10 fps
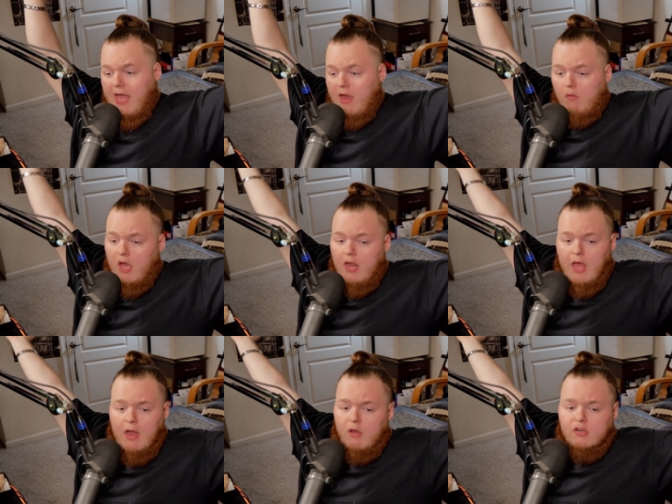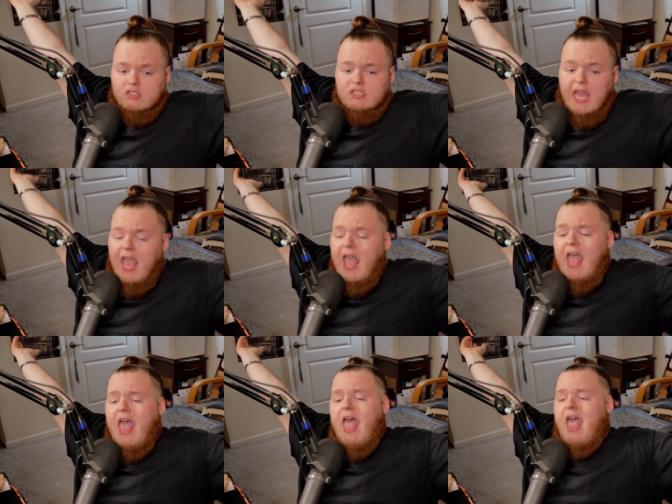I don't, I, I don't
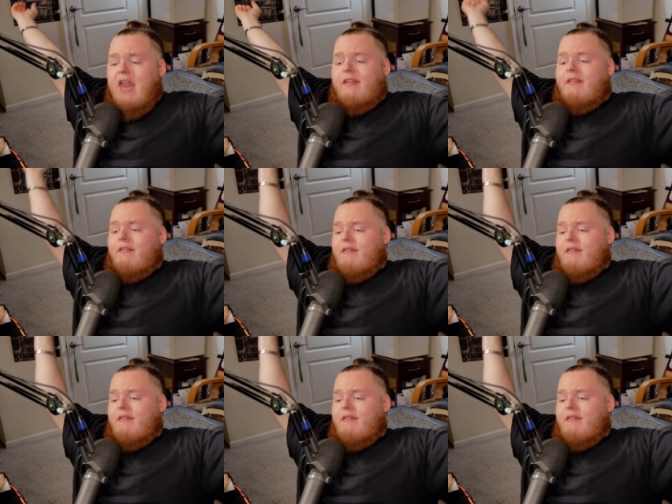understand.